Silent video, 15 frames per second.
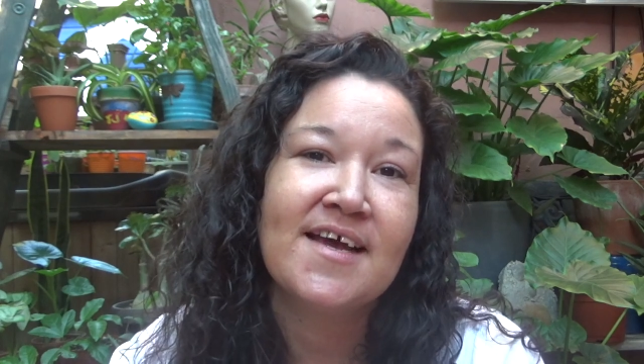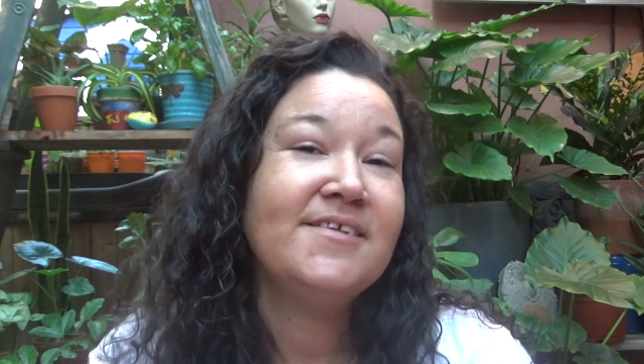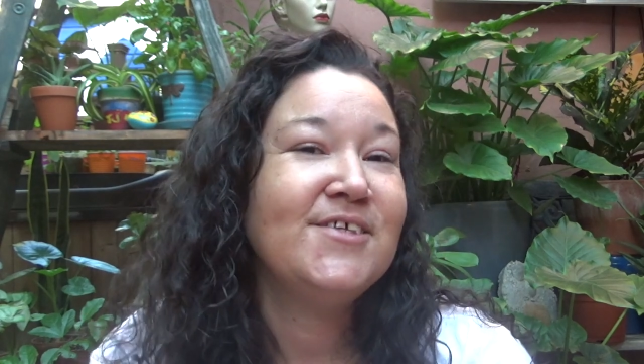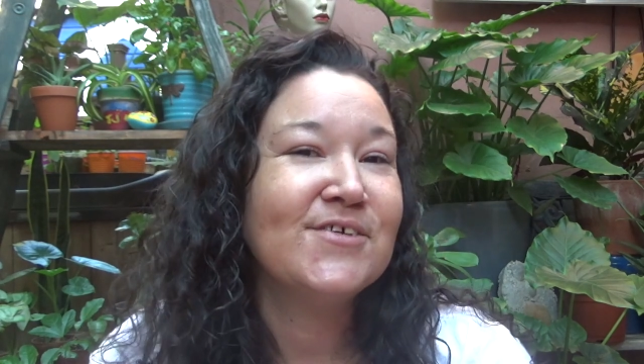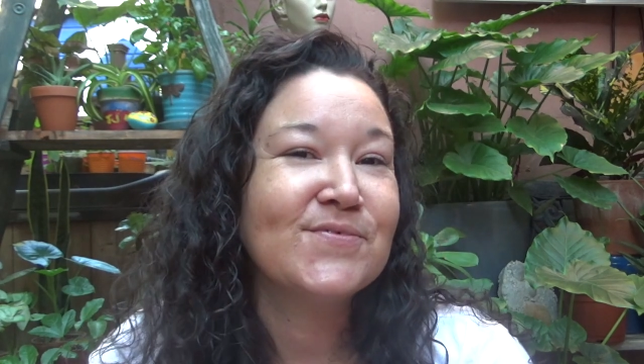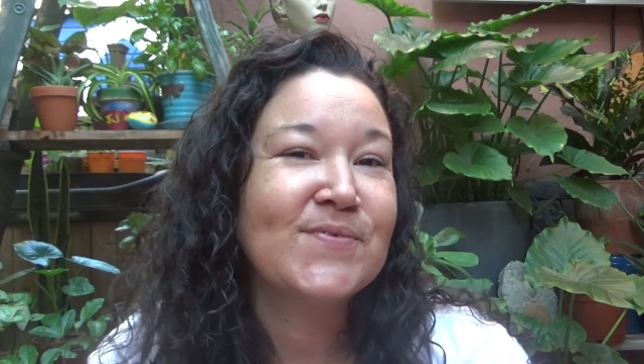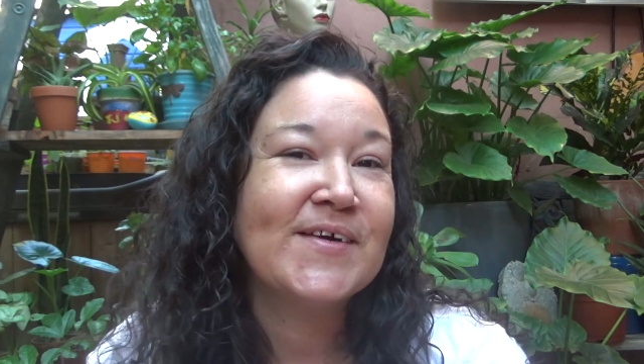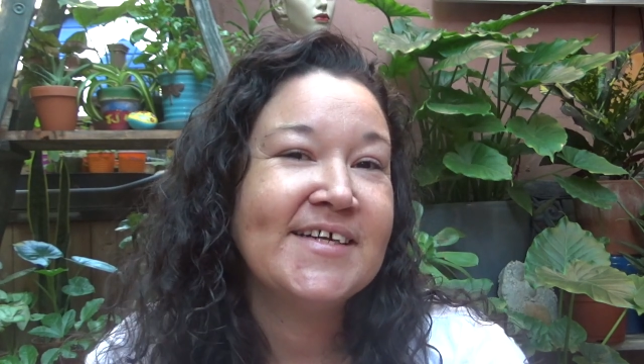And
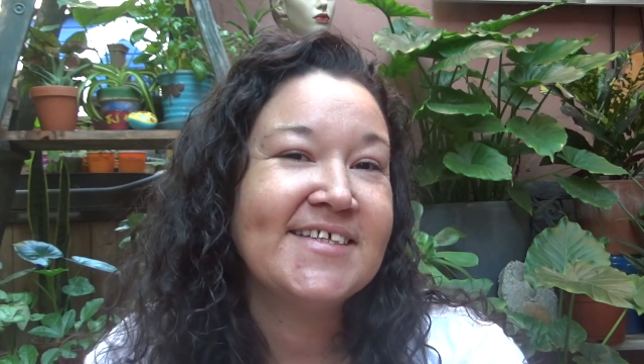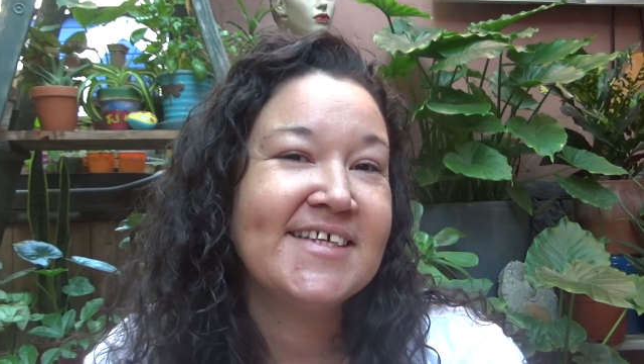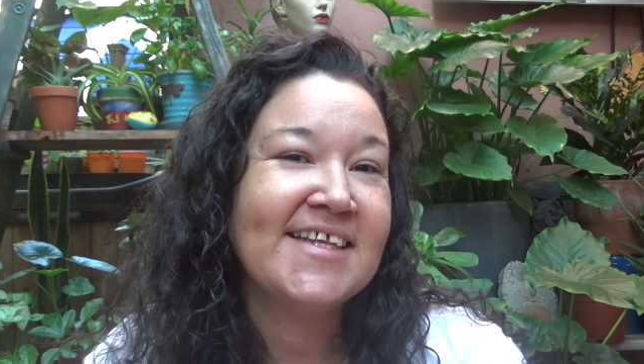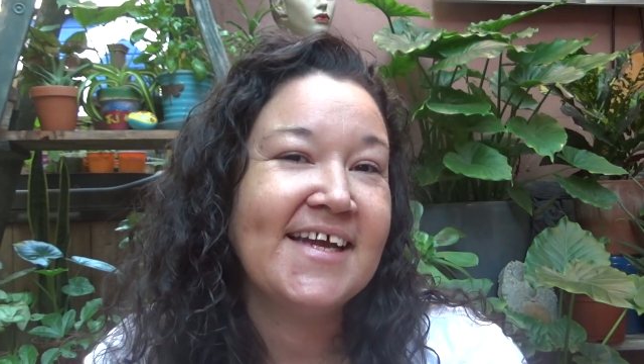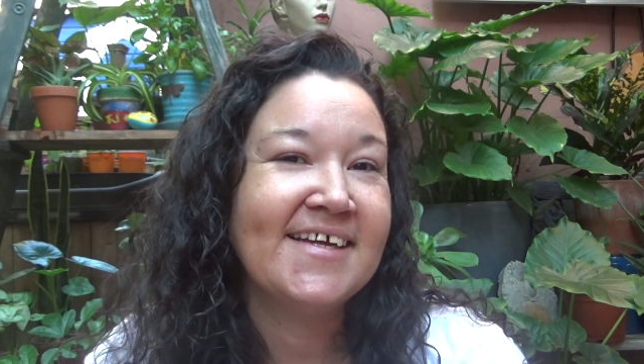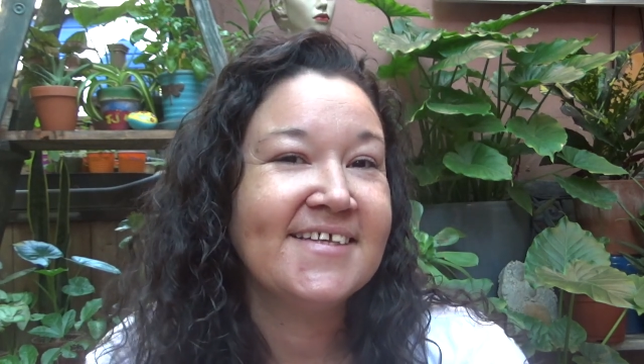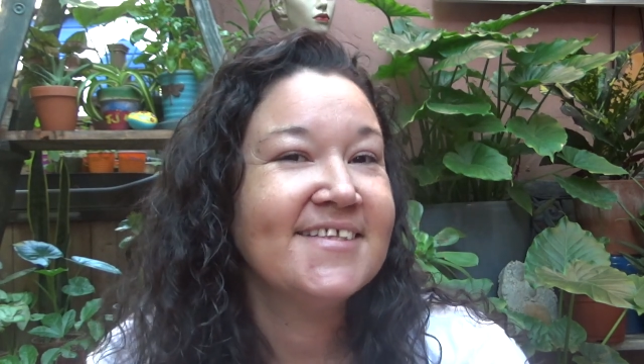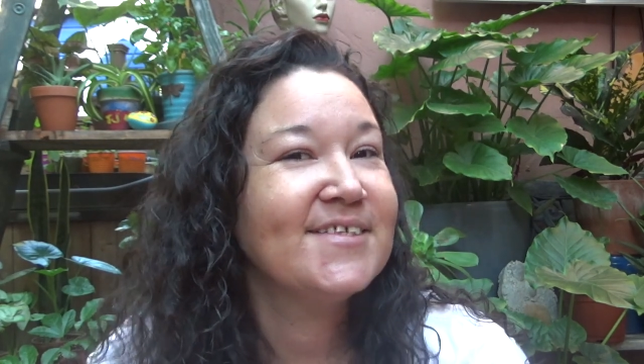don't forget to
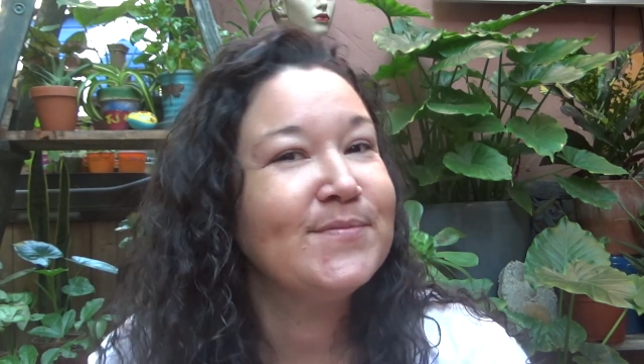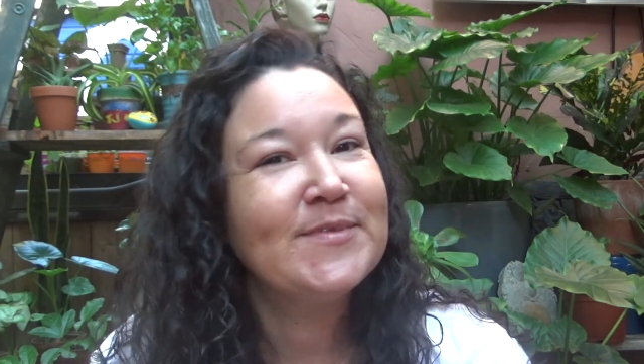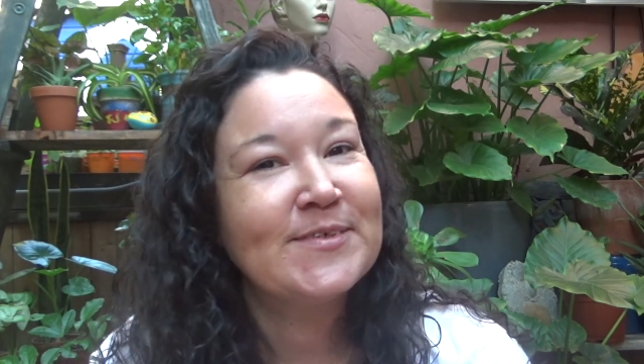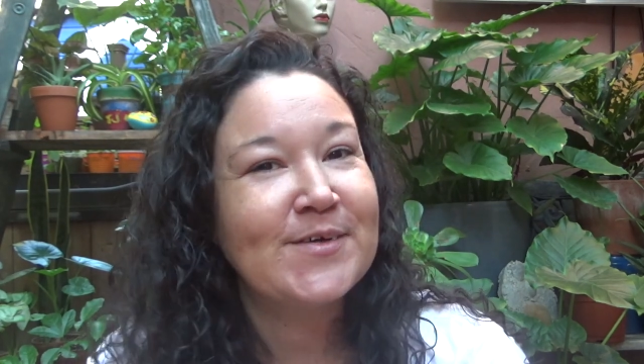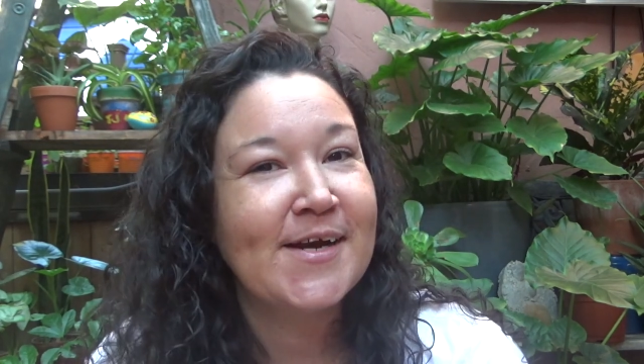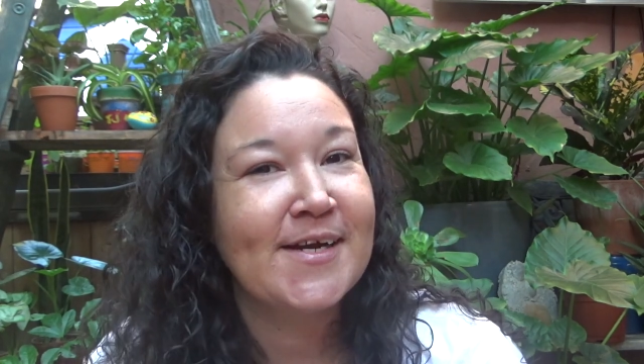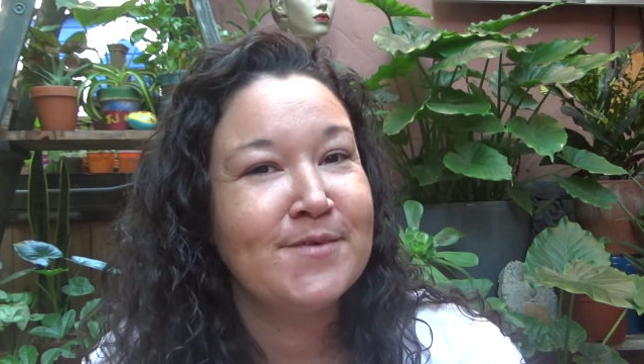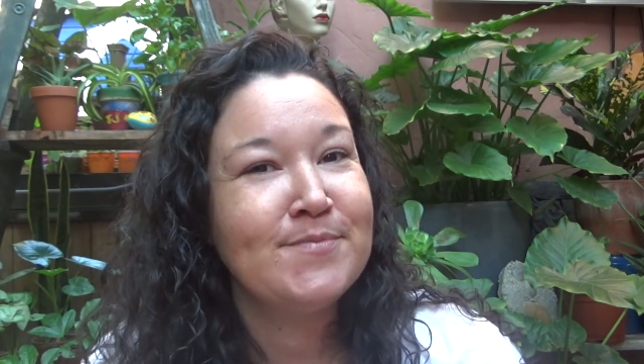like and
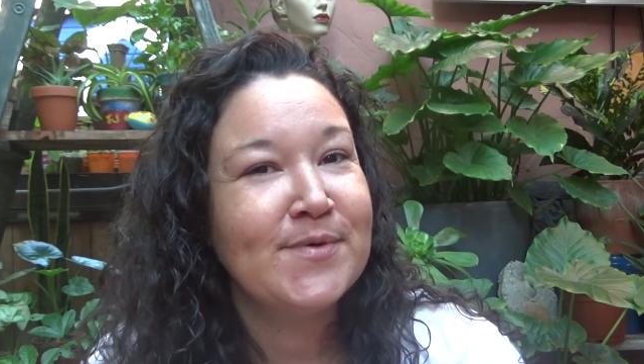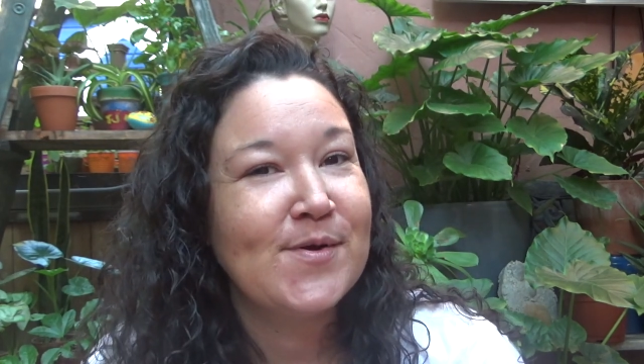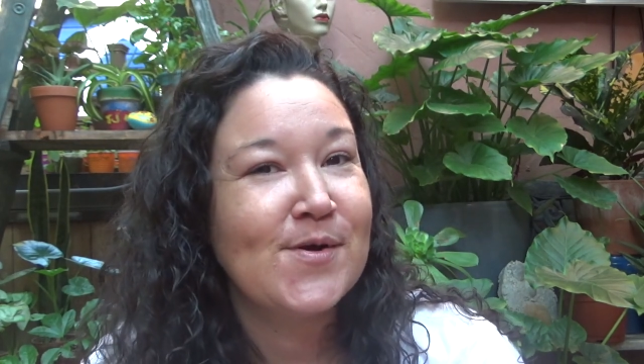subscribe.